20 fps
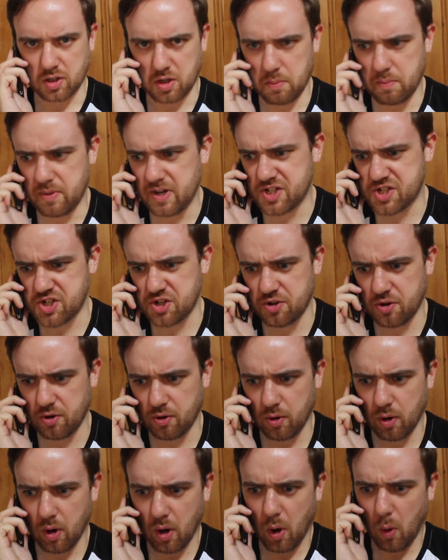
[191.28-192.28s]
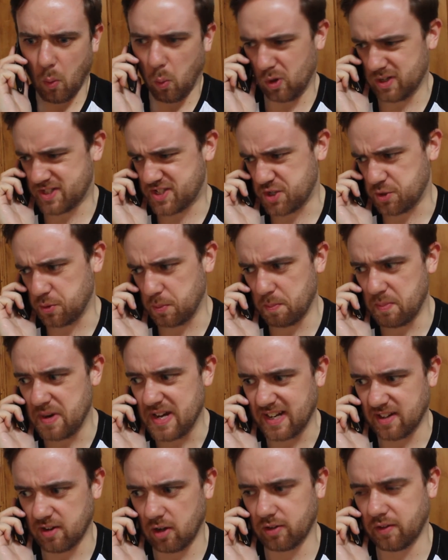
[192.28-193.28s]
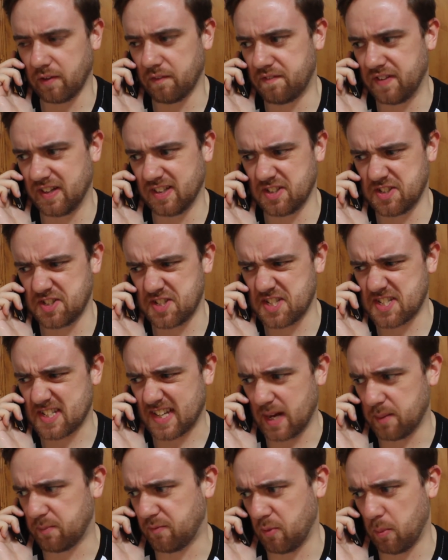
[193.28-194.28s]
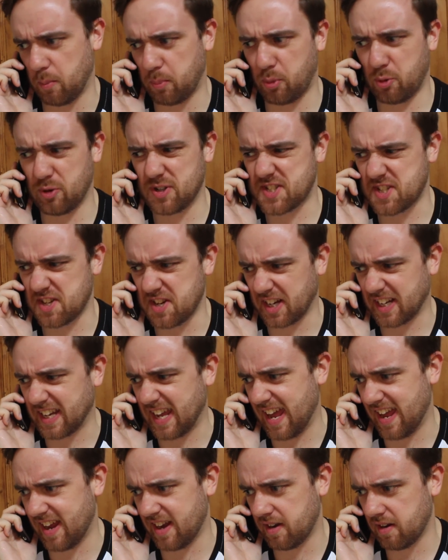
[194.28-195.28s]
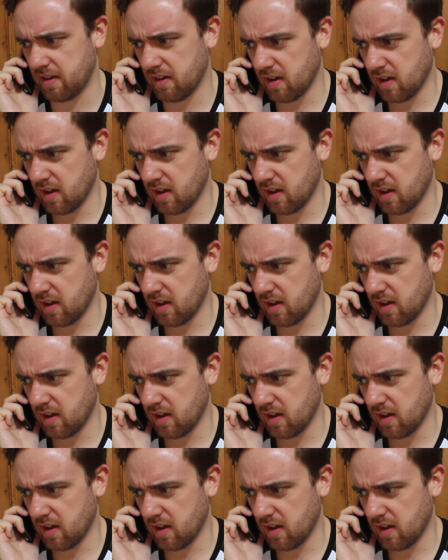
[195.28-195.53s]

Commissioner, what do you mean all the villains escaped from prison again?